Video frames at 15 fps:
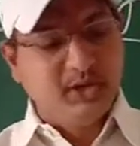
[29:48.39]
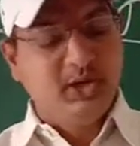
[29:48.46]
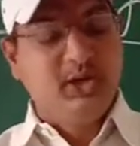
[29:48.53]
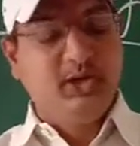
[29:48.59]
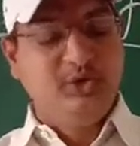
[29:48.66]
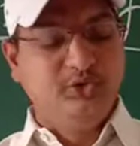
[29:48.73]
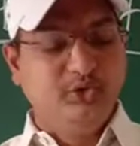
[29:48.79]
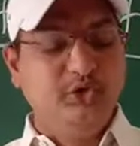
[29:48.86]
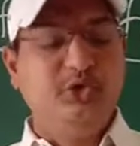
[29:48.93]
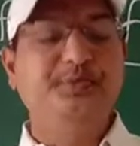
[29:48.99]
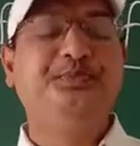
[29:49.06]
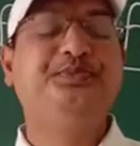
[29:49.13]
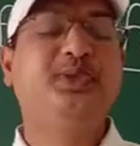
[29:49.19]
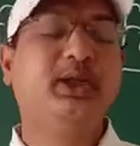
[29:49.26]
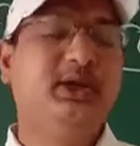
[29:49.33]
you
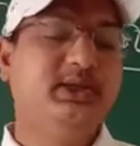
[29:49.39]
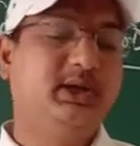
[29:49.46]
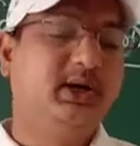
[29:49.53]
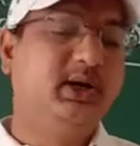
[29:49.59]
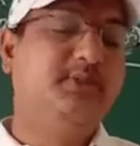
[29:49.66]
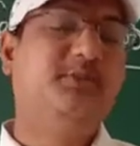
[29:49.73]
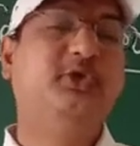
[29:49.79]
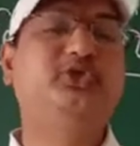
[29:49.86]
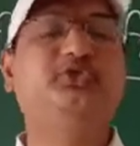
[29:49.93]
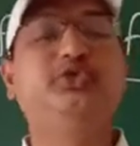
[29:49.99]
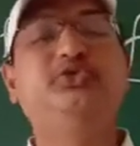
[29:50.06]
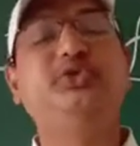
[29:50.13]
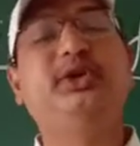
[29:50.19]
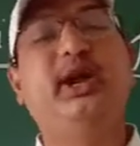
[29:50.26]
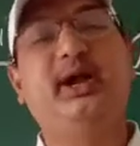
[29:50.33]
know the books which
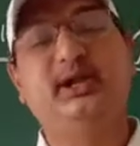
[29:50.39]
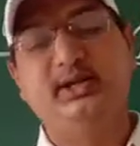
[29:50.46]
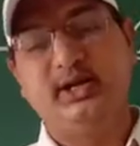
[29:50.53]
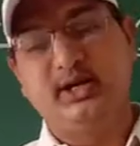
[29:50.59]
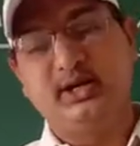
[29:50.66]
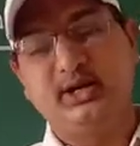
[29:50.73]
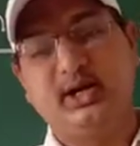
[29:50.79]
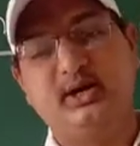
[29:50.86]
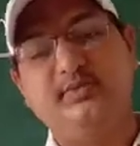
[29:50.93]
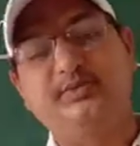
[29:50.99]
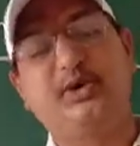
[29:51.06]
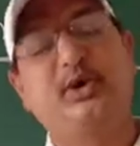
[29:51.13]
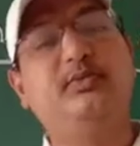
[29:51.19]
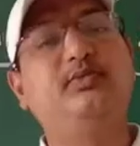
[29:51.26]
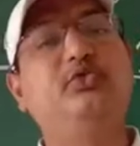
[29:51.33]
we read that come
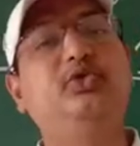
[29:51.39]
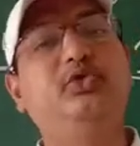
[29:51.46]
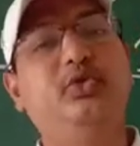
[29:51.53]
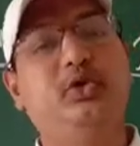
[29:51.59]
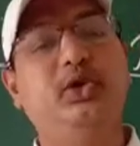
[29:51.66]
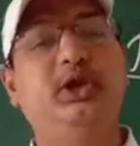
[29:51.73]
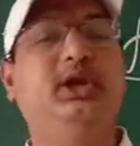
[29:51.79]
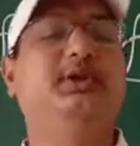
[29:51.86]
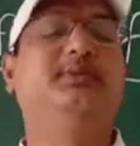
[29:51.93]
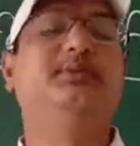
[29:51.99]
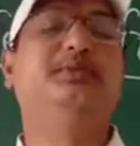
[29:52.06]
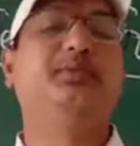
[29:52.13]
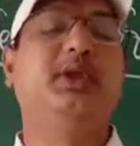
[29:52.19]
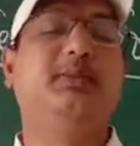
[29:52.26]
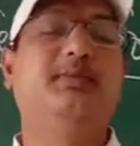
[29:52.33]
from wood only,
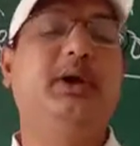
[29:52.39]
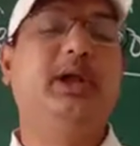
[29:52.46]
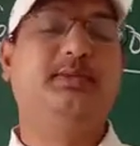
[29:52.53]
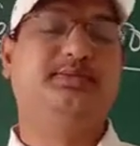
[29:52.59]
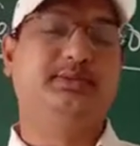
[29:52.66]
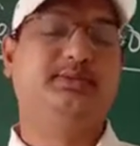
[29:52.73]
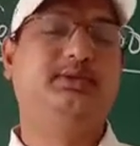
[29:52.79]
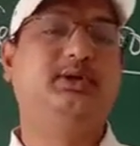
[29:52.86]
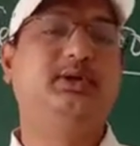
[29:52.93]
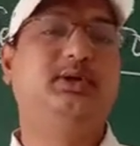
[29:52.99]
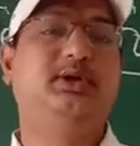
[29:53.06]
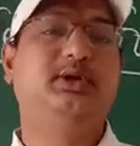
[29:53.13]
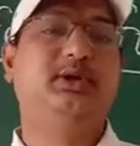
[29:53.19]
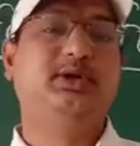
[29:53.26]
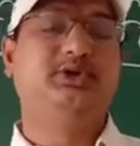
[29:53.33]
pulp.
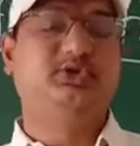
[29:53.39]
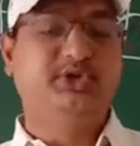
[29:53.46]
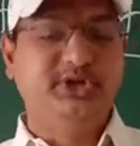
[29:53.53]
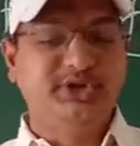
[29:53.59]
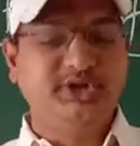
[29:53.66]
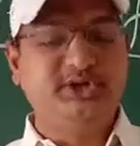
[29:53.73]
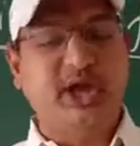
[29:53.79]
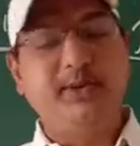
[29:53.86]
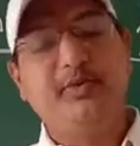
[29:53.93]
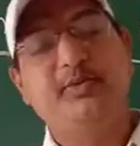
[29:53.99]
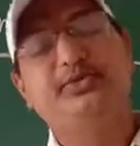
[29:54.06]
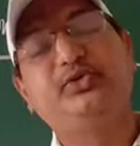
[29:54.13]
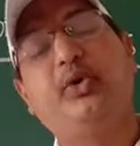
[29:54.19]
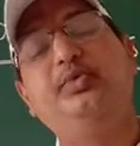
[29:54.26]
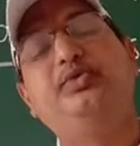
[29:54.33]
So this type of
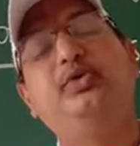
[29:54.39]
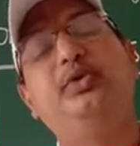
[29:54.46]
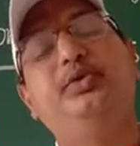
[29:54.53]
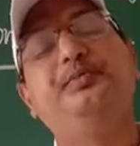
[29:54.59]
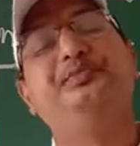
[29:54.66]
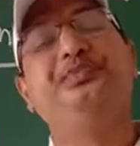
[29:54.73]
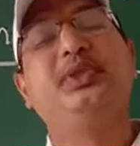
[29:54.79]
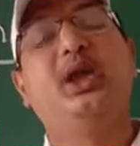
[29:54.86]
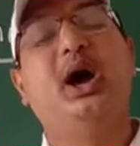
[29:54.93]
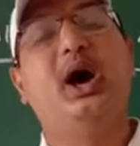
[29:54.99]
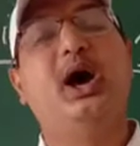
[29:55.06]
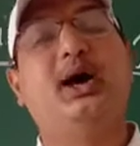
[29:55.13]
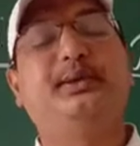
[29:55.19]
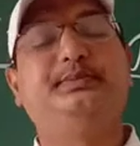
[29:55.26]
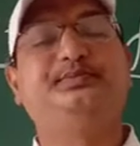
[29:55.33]
softwood
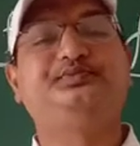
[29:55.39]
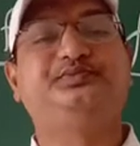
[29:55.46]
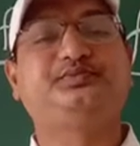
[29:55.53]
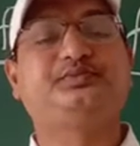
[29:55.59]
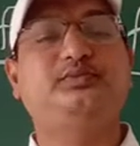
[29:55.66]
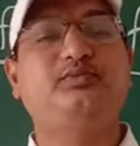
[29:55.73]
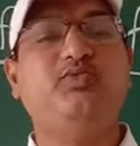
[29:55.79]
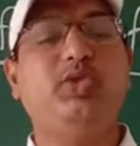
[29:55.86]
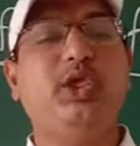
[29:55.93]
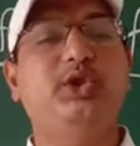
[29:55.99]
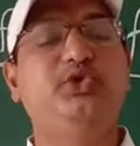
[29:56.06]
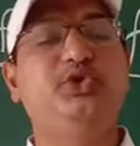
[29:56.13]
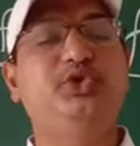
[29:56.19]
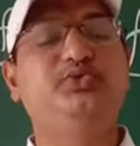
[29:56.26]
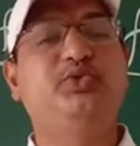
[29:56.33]
are
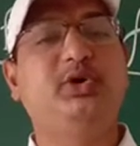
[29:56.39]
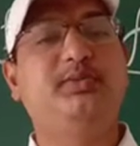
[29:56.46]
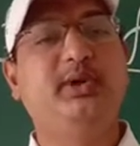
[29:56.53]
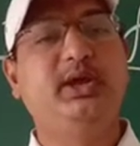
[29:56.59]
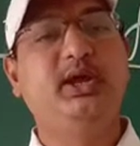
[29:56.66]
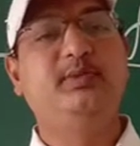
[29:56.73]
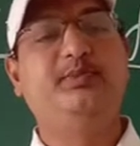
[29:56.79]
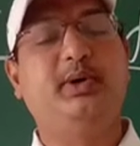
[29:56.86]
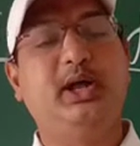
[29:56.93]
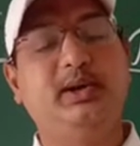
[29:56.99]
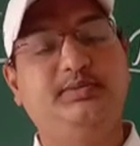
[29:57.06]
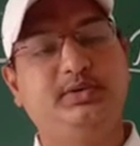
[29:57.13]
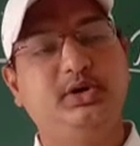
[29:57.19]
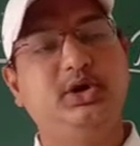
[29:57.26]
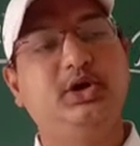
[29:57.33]
used for making
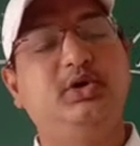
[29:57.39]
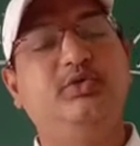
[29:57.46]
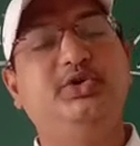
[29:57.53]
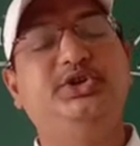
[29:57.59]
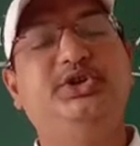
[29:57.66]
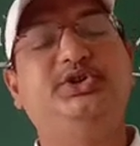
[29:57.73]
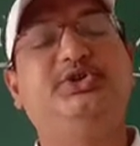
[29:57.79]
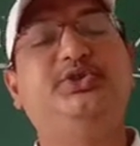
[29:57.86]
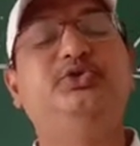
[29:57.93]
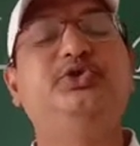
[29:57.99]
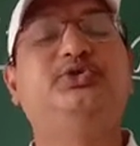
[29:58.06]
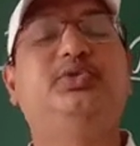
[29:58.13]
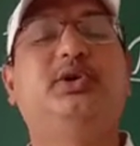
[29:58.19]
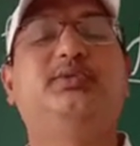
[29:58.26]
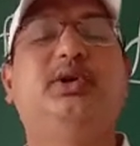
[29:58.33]
pulp, which is used
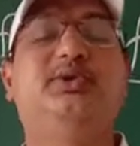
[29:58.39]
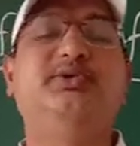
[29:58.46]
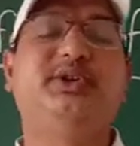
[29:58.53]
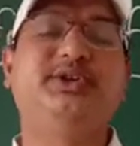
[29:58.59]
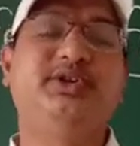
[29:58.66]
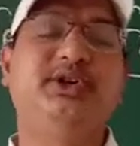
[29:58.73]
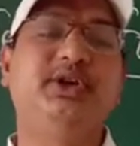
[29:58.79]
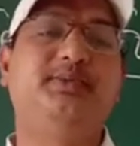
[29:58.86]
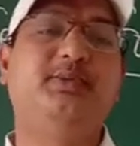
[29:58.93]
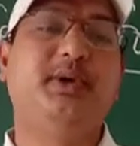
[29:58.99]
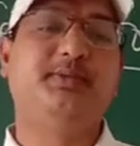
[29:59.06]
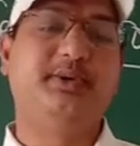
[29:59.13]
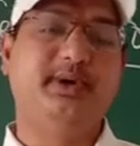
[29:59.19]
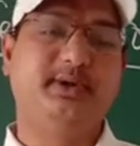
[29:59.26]
for manufacturing paper,